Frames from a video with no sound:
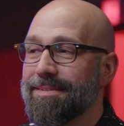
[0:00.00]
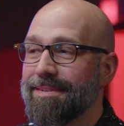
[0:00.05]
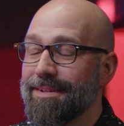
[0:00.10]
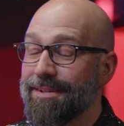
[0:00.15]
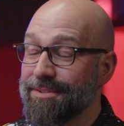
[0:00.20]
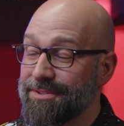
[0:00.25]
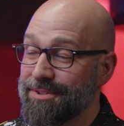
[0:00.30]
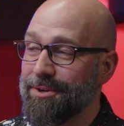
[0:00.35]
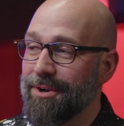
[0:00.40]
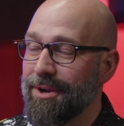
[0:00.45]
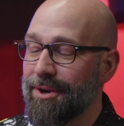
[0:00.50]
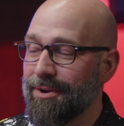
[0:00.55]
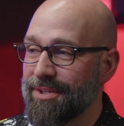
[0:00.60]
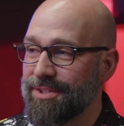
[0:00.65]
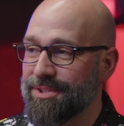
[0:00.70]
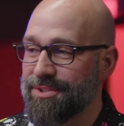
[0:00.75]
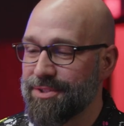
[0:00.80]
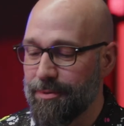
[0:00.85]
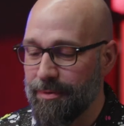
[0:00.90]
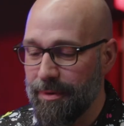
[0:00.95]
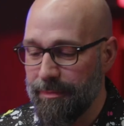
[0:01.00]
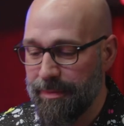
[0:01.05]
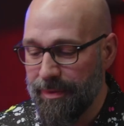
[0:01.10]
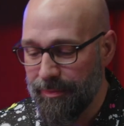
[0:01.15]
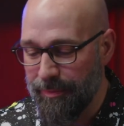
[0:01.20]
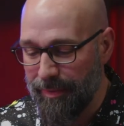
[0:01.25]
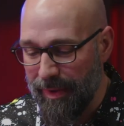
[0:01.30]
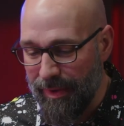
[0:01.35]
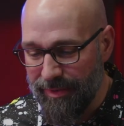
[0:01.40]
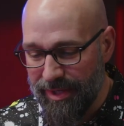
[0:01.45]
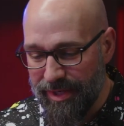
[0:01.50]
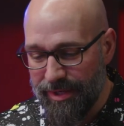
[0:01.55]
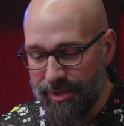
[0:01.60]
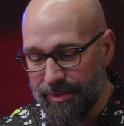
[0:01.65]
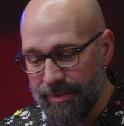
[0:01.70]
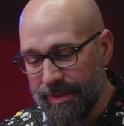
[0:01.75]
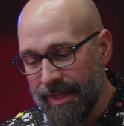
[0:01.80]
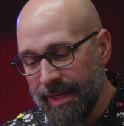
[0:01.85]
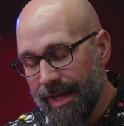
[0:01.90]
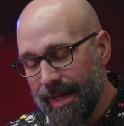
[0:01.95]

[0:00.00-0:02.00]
that's a great question. So what people pay me to do